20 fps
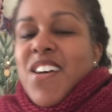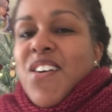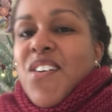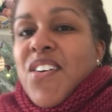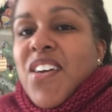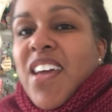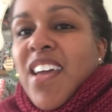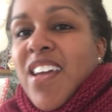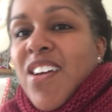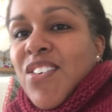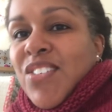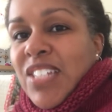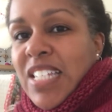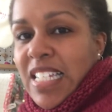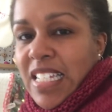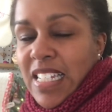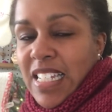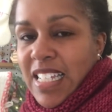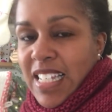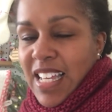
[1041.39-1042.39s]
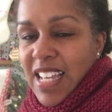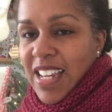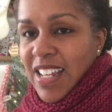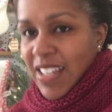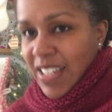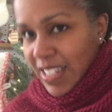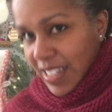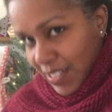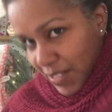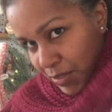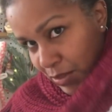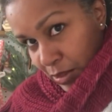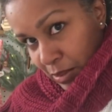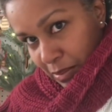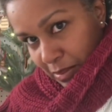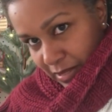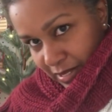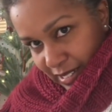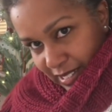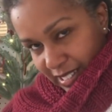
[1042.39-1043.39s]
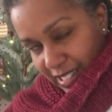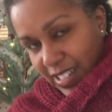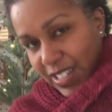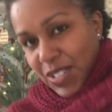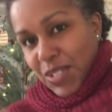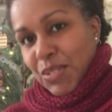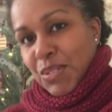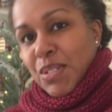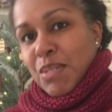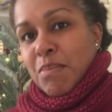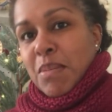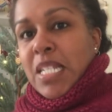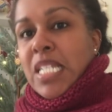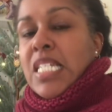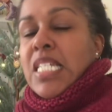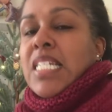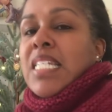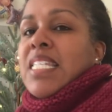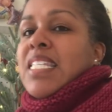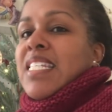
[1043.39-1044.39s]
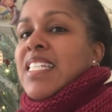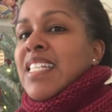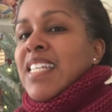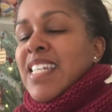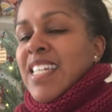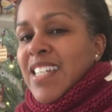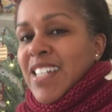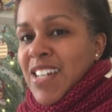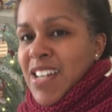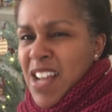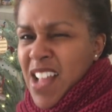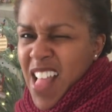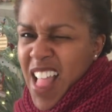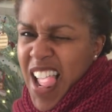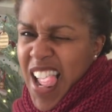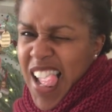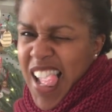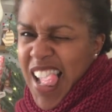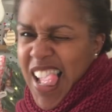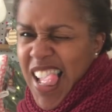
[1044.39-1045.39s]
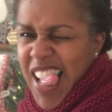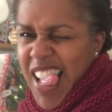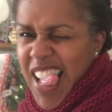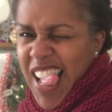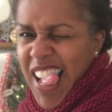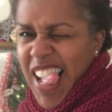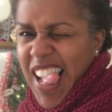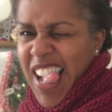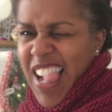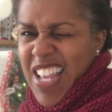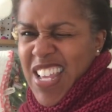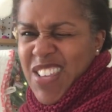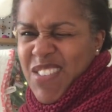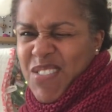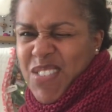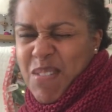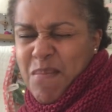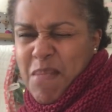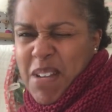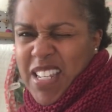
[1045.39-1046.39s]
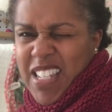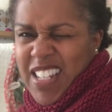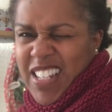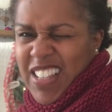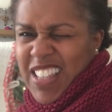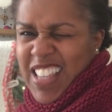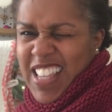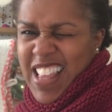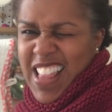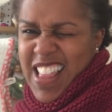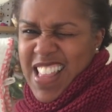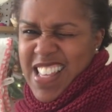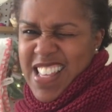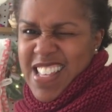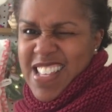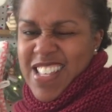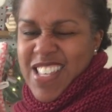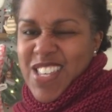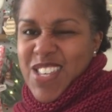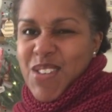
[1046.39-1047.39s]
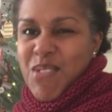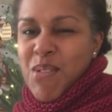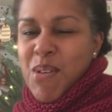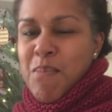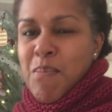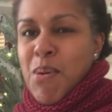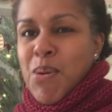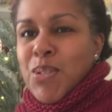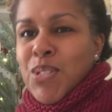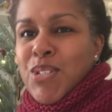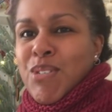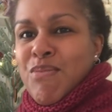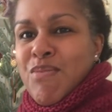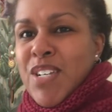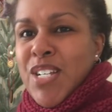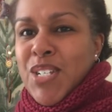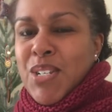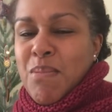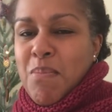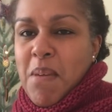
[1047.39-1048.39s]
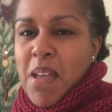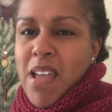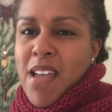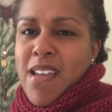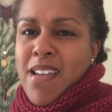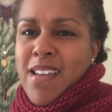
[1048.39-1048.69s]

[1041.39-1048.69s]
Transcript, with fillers: Okay, hold on. Gotta whoop, do some adjusting here. Uh, using my little uh, yoga pose to reach the back.